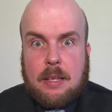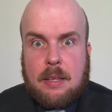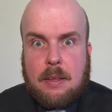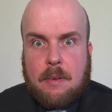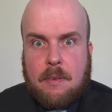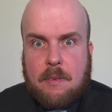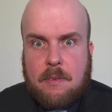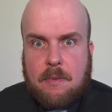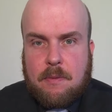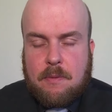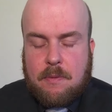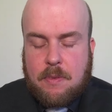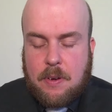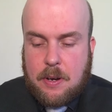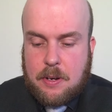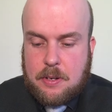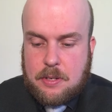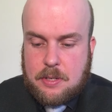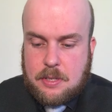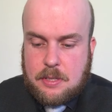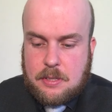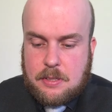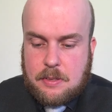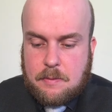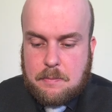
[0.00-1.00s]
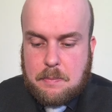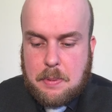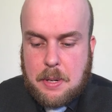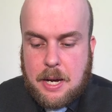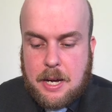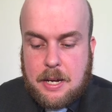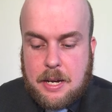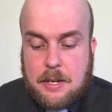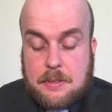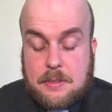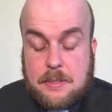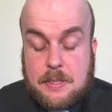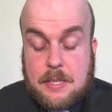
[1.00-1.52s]
the variations of pi
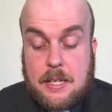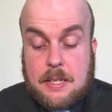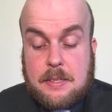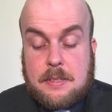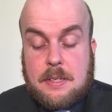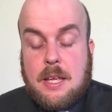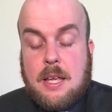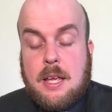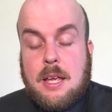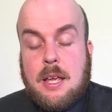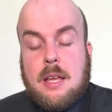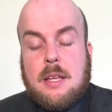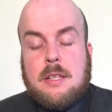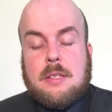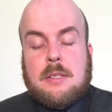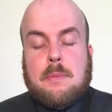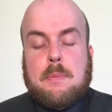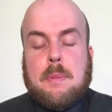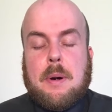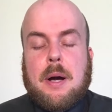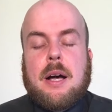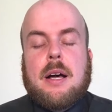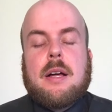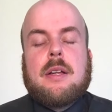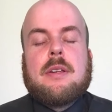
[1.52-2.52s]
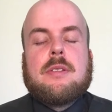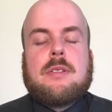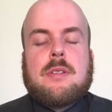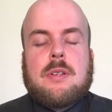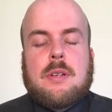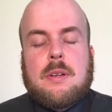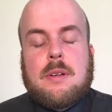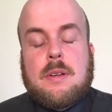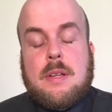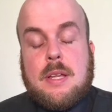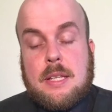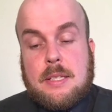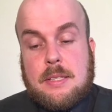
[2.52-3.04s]
on 6. So pi on 2
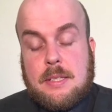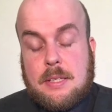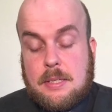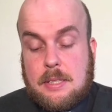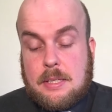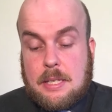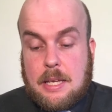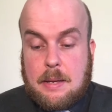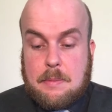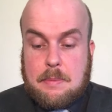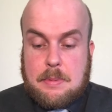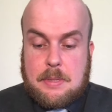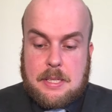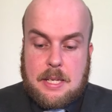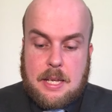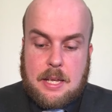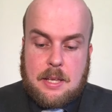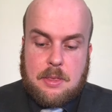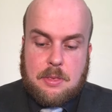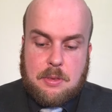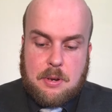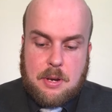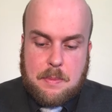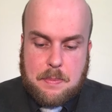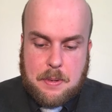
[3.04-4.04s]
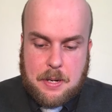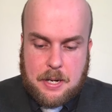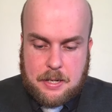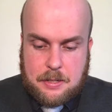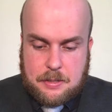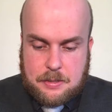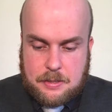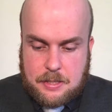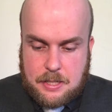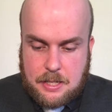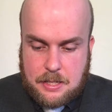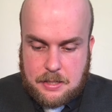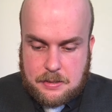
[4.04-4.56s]
is the same as saying 3 pi on
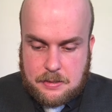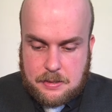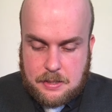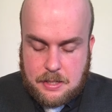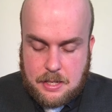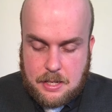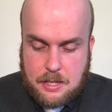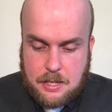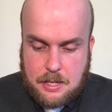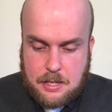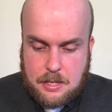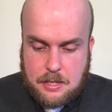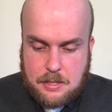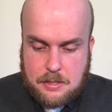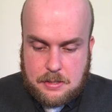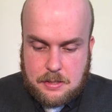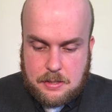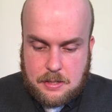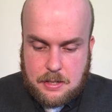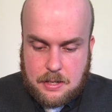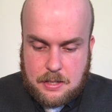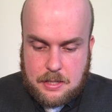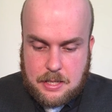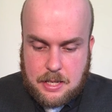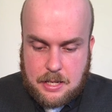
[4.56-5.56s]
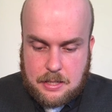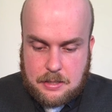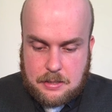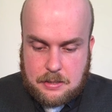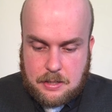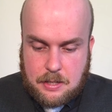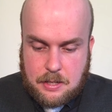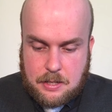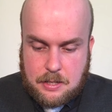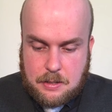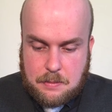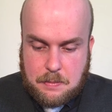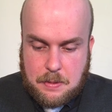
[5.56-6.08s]
6. So that's
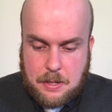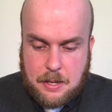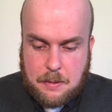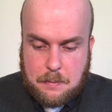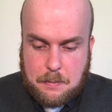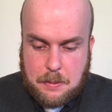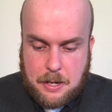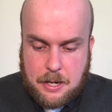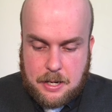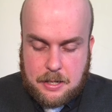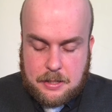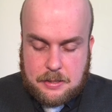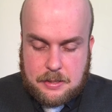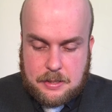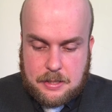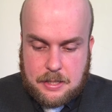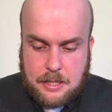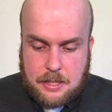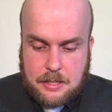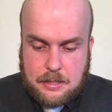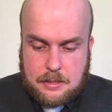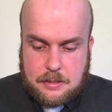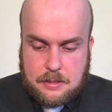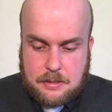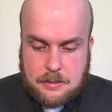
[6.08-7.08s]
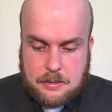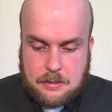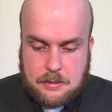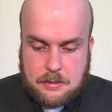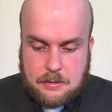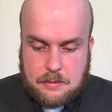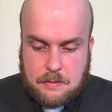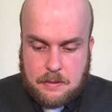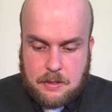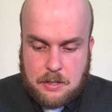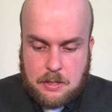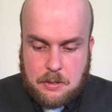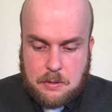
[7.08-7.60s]
going to be pi on 6,
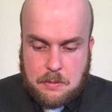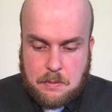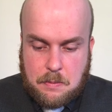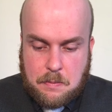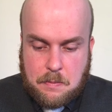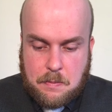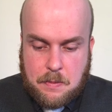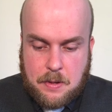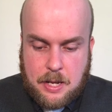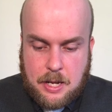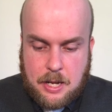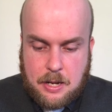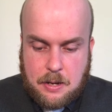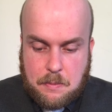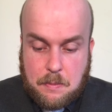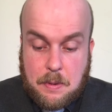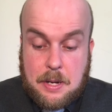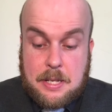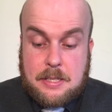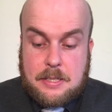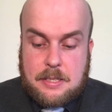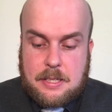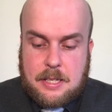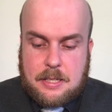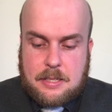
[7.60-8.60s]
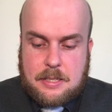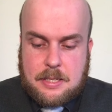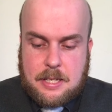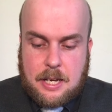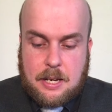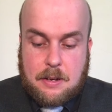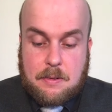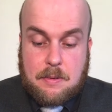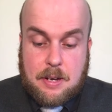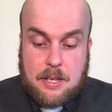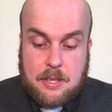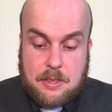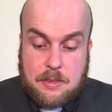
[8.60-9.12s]
or 1 6
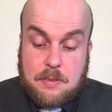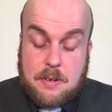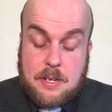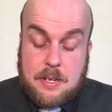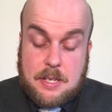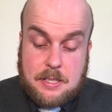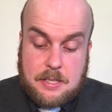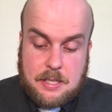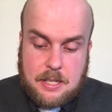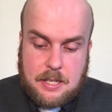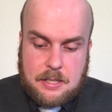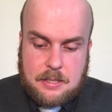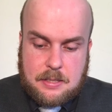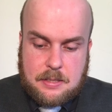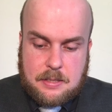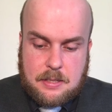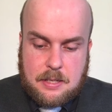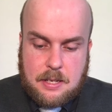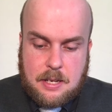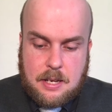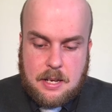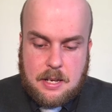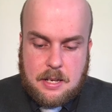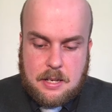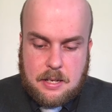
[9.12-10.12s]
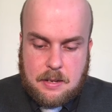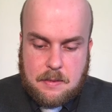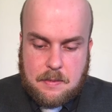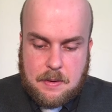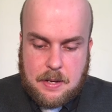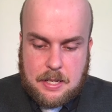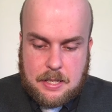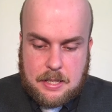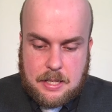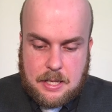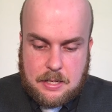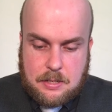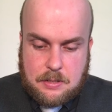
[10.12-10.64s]
take away 3 sixths. Going to
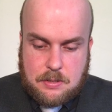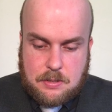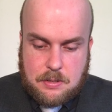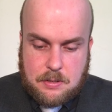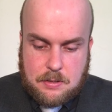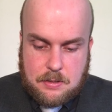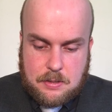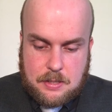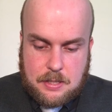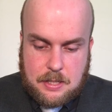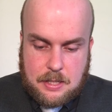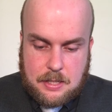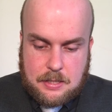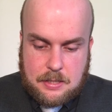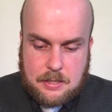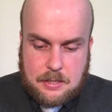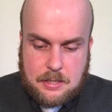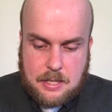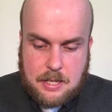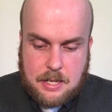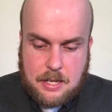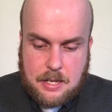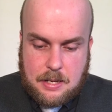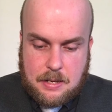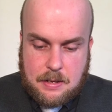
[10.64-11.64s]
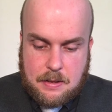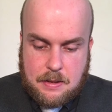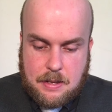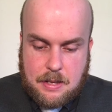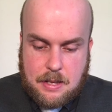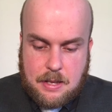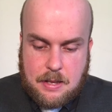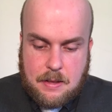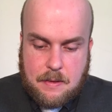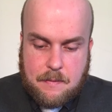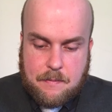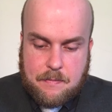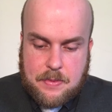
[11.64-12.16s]
make that 2 6 there,
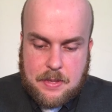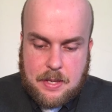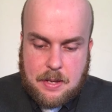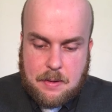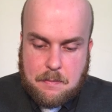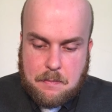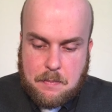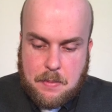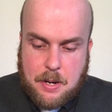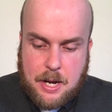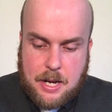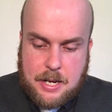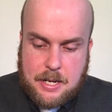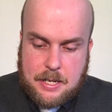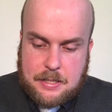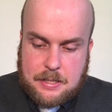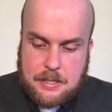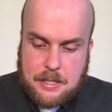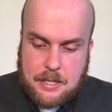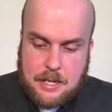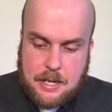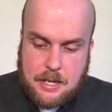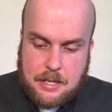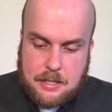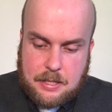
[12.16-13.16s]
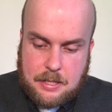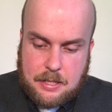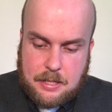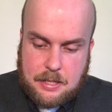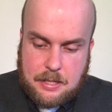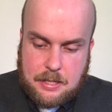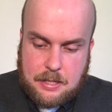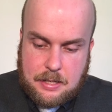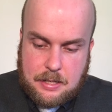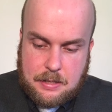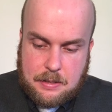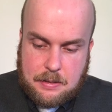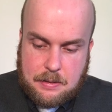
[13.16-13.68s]
minus
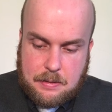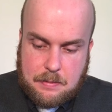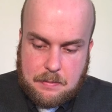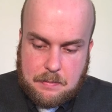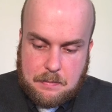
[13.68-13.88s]
another